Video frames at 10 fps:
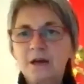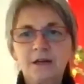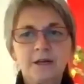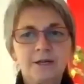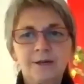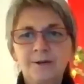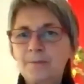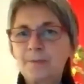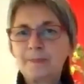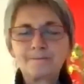
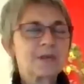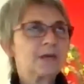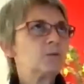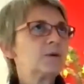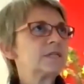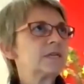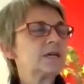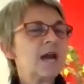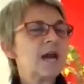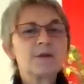
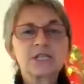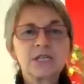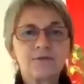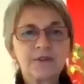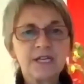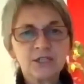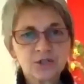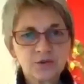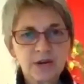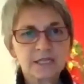much
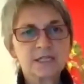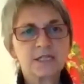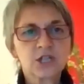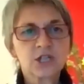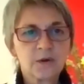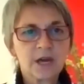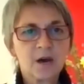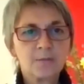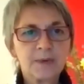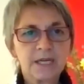self-interest is
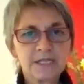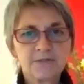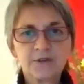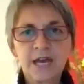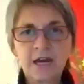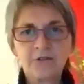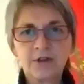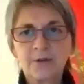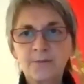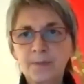showing up in a different
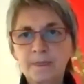area.